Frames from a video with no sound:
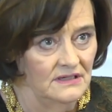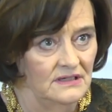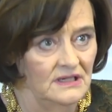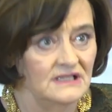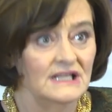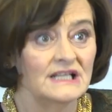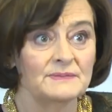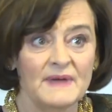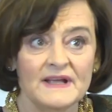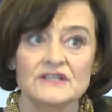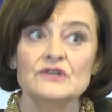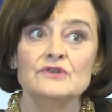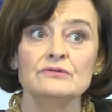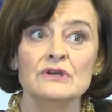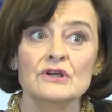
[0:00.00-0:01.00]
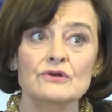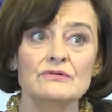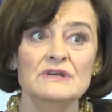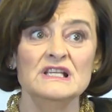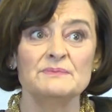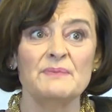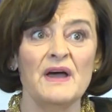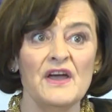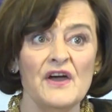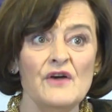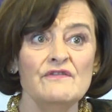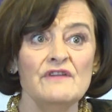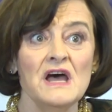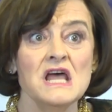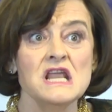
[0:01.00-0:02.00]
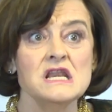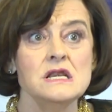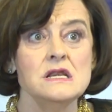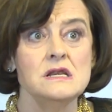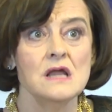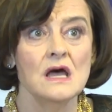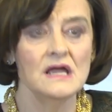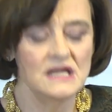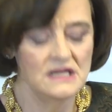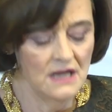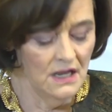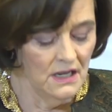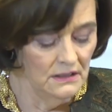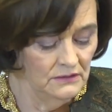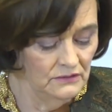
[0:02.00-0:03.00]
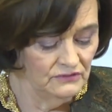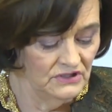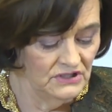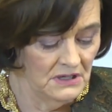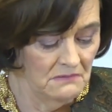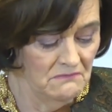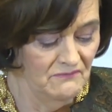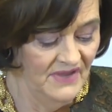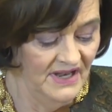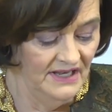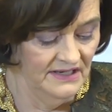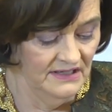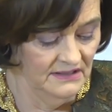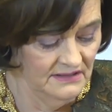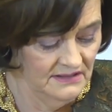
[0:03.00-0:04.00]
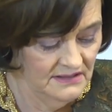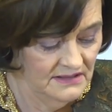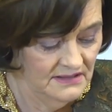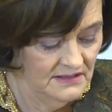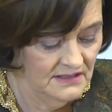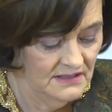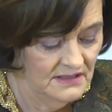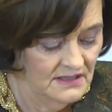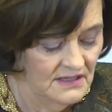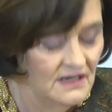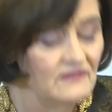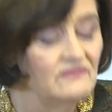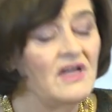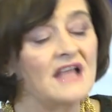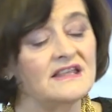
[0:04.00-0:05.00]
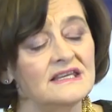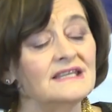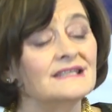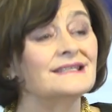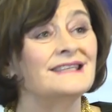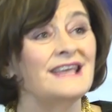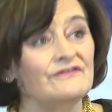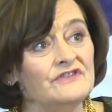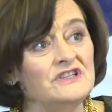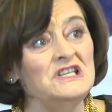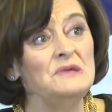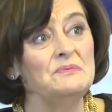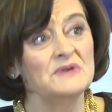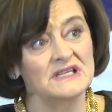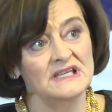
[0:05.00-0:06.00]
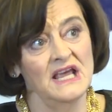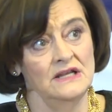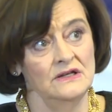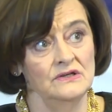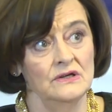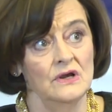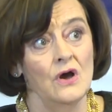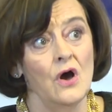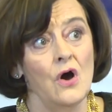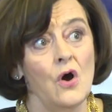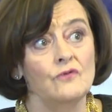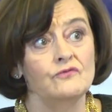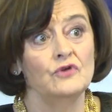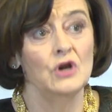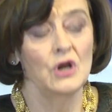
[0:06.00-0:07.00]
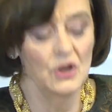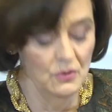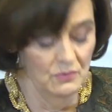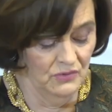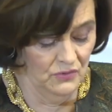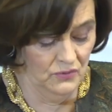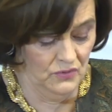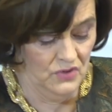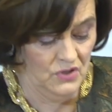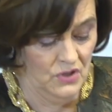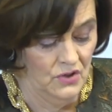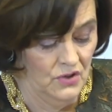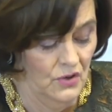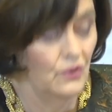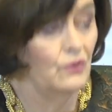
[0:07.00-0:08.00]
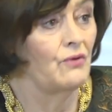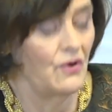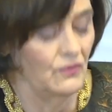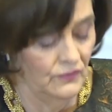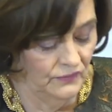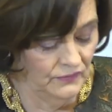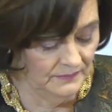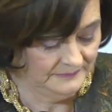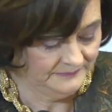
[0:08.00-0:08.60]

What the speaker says: is expected to increase by over 900 million. That is 70% of global growth.